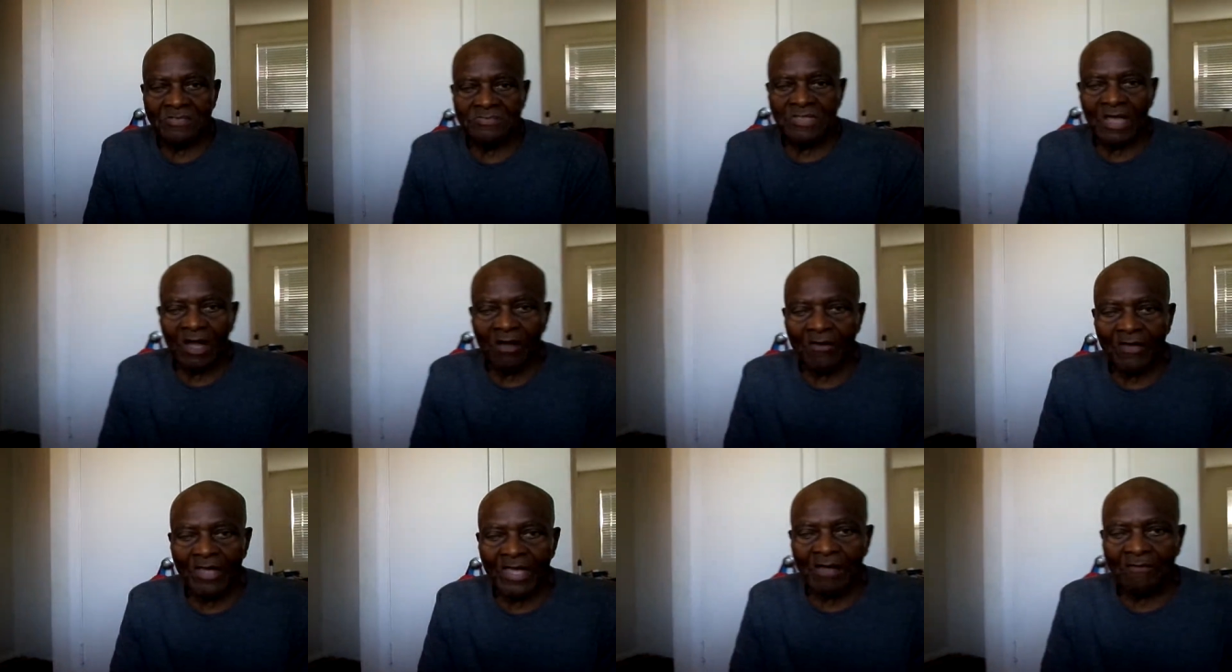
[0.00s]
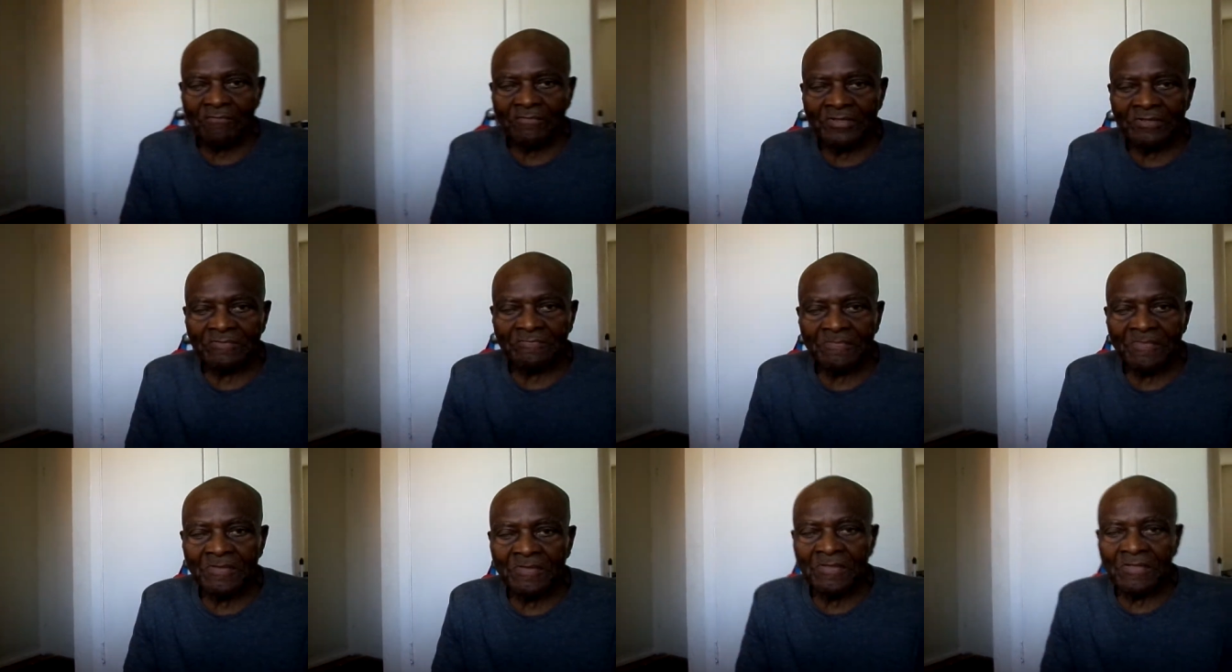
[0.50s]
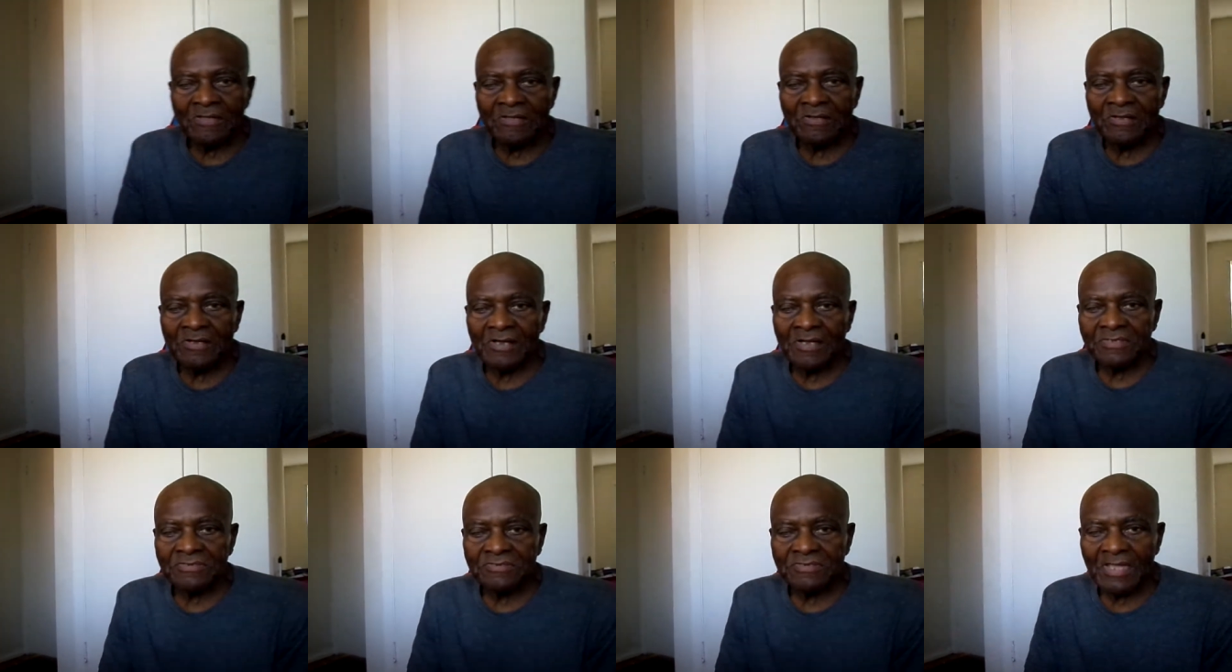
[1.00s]
Y'all have a
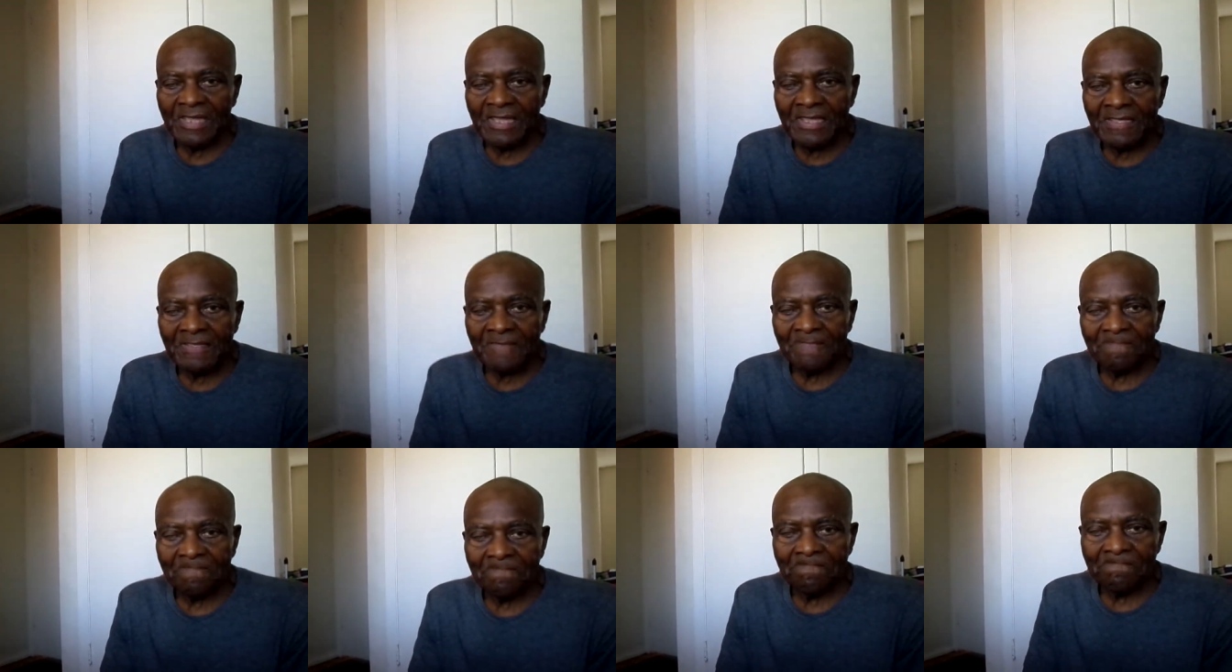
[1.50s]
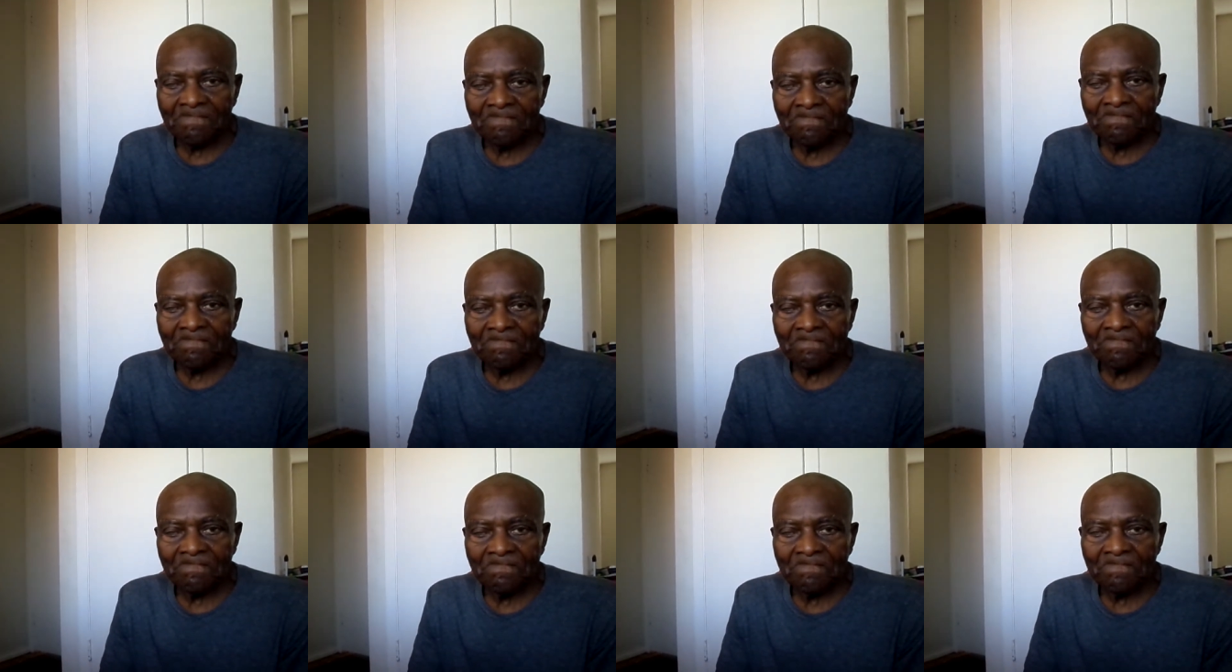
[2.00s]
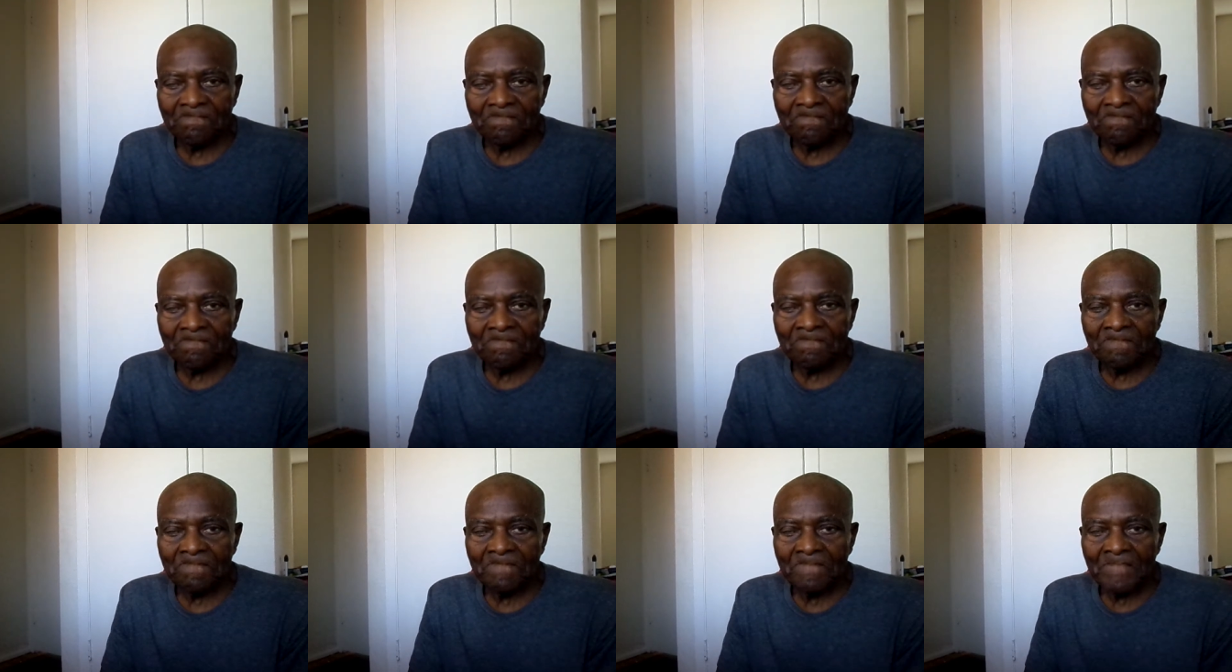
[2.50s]
good day.
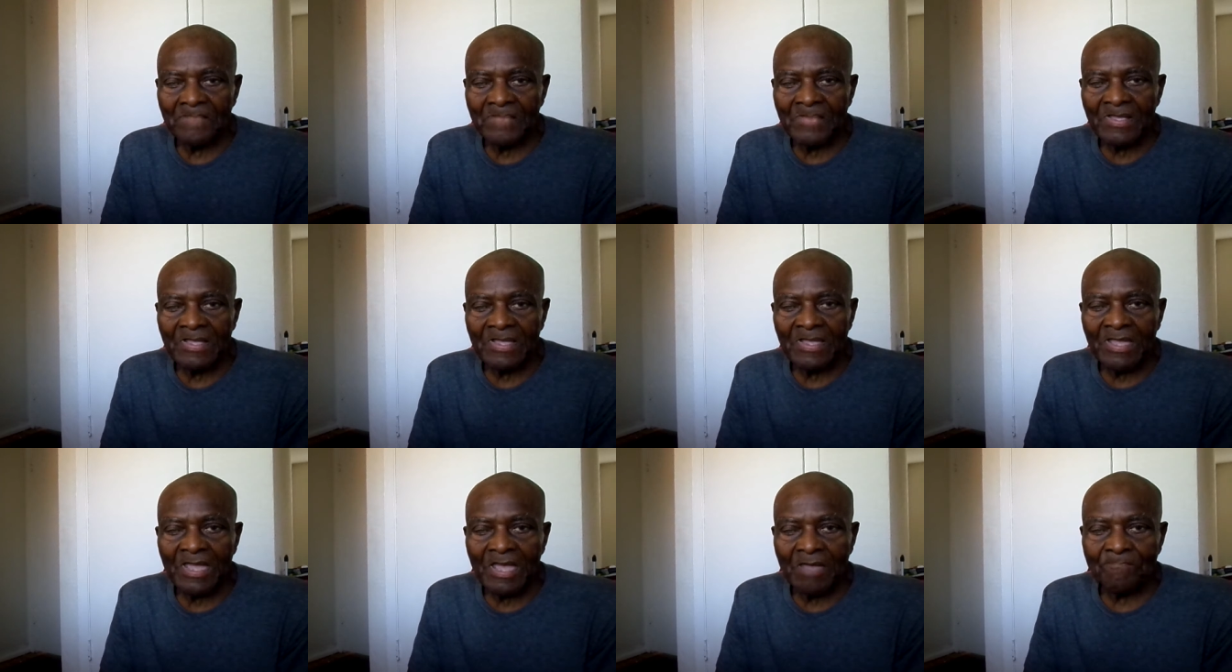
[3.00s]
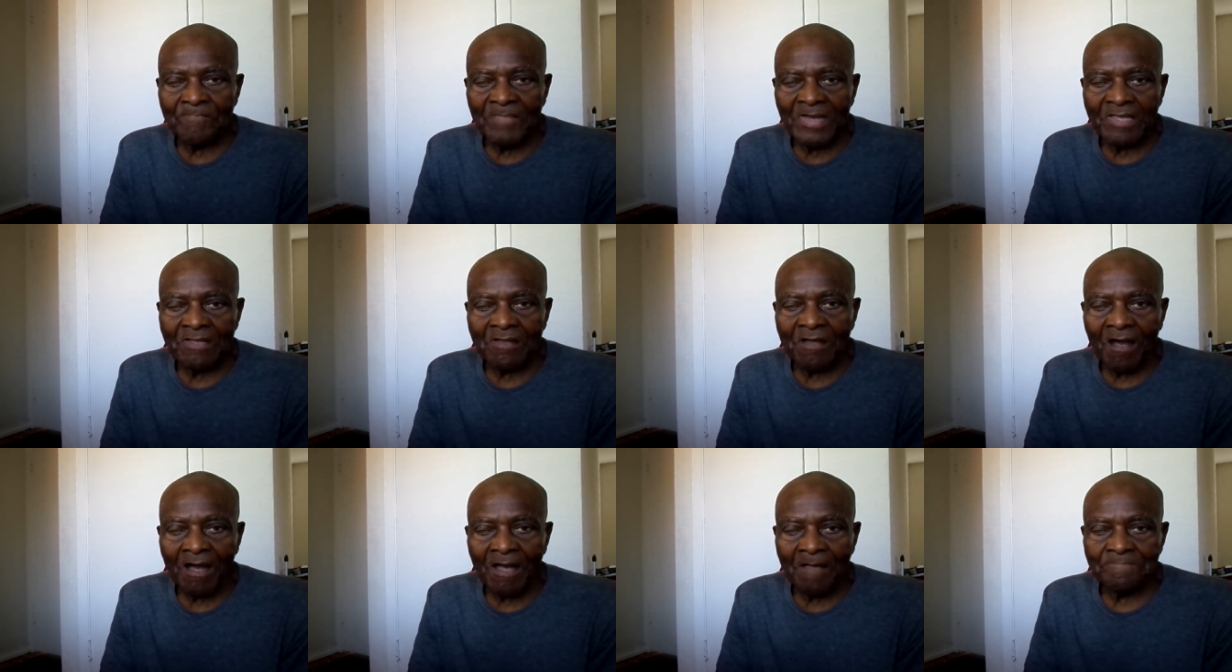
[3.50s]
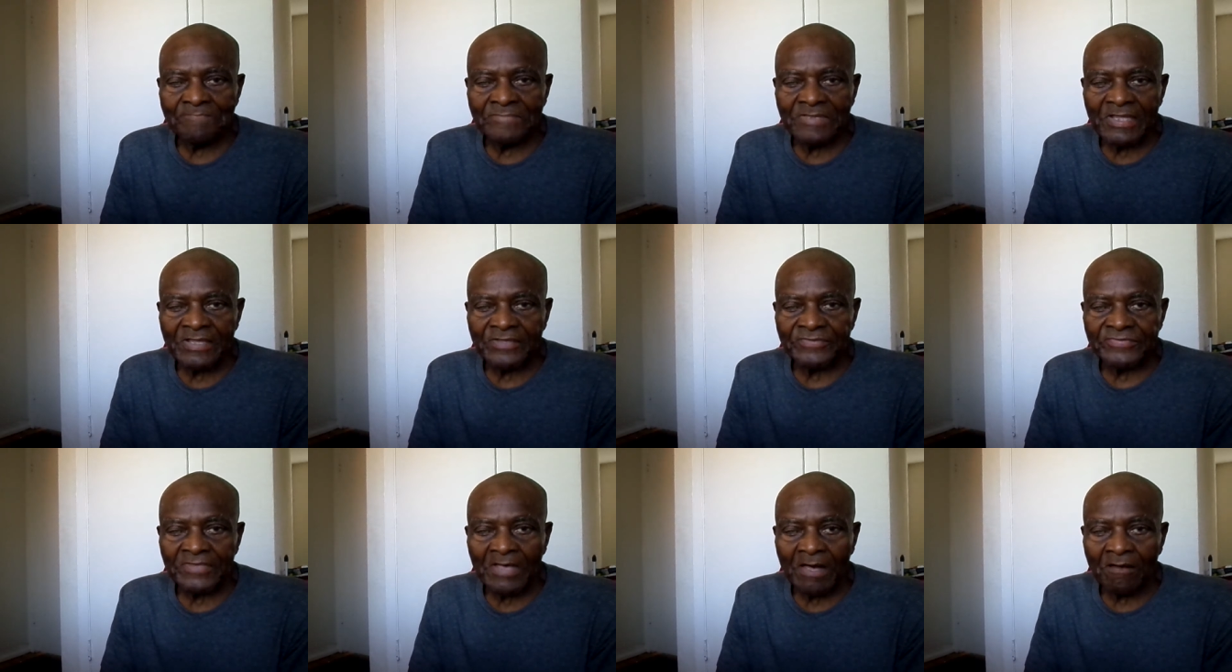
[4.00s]
Amen. And may God
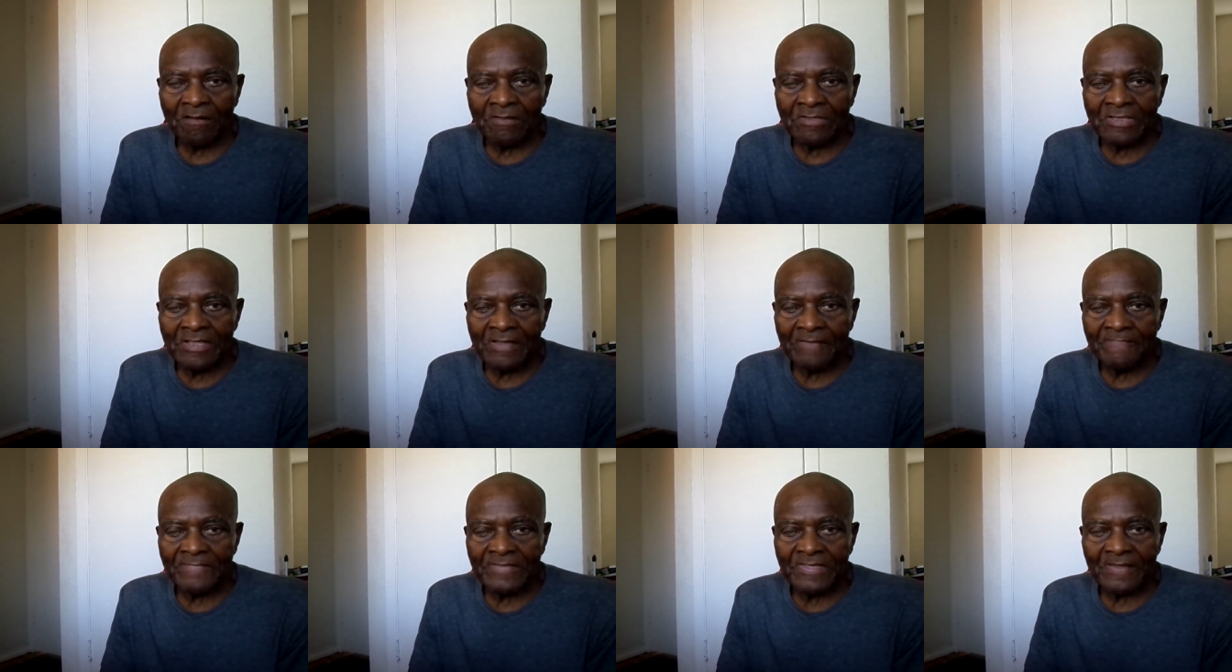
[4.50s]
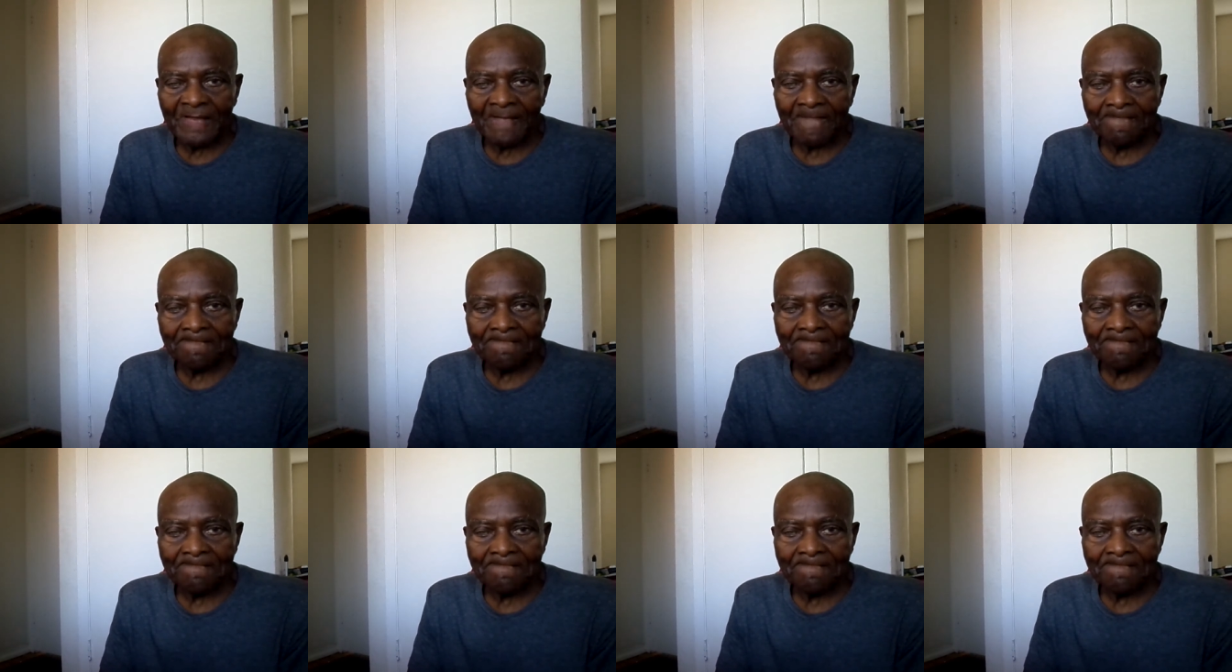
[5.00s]
bless all of you.